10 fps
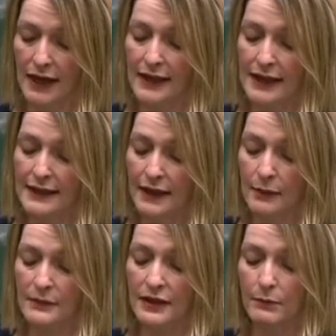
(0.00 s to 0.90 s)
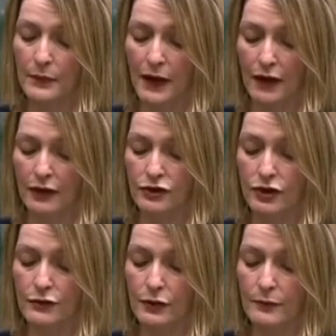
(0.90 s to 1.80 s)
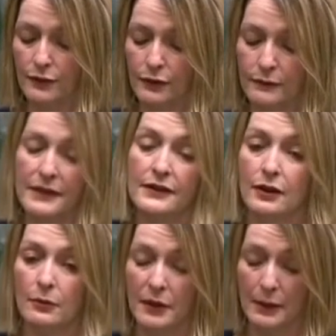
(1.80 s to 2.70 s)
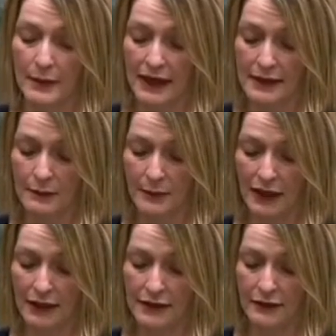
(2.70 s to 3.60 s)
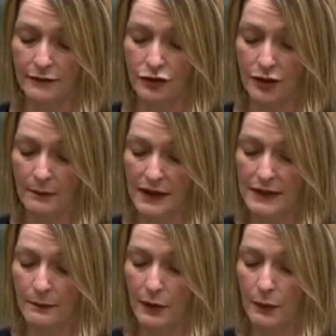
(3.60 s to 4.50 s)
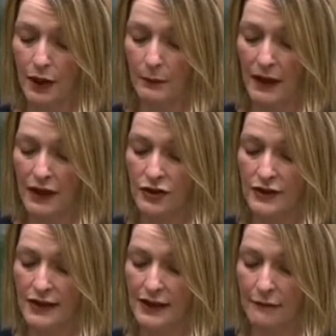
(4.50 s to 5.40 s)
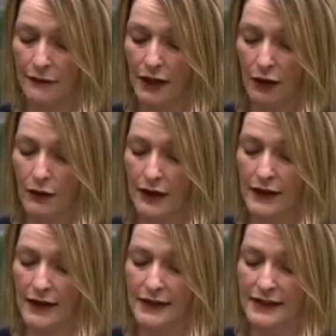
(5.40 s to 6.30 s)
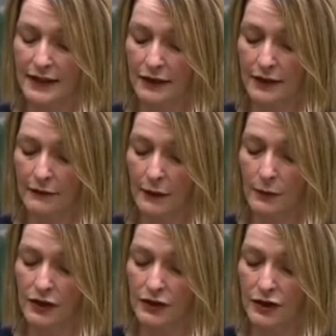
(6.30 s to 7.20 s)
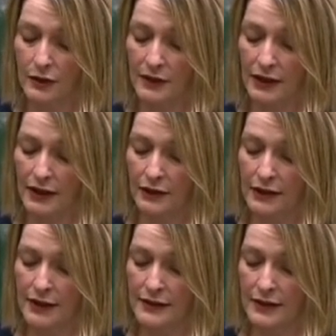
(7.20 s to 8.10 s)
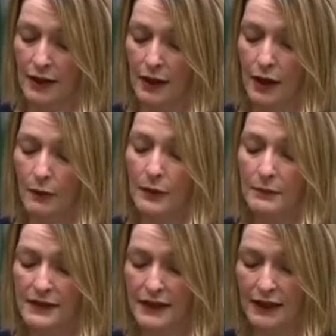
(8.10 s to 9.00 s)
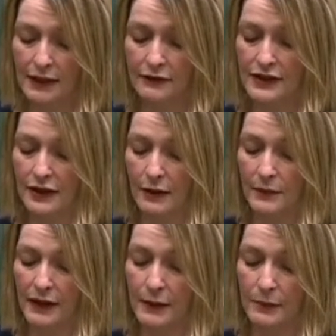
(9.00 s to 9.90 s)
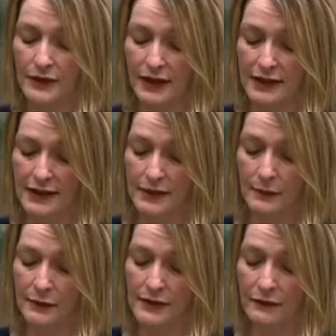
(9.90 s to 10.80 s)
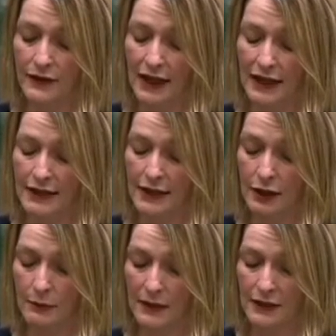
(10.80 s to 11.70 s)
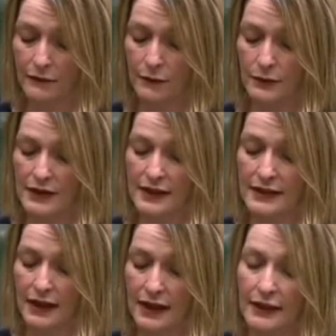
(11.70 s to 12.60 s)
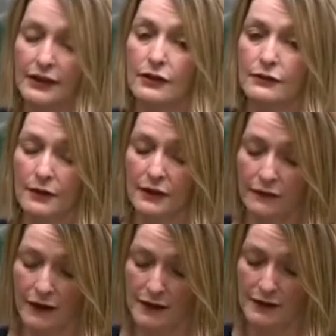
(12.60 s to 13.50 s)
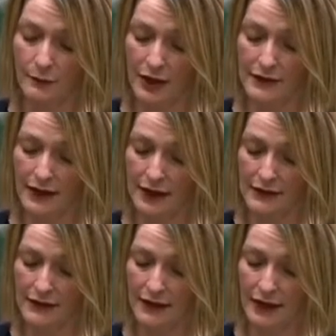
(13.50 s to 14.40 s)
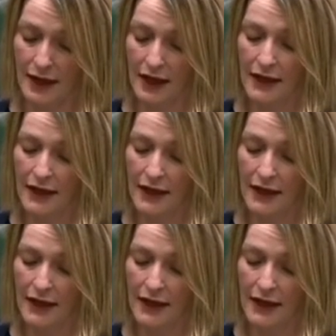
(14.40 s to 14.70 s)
This comes in part due to improvements that are being made in palliative treatments, but while patients are living longer, they are still living with a terminal illness. One particular example they presented to me was of a lady in her mid-40s diagnosed with advanced breast cancer.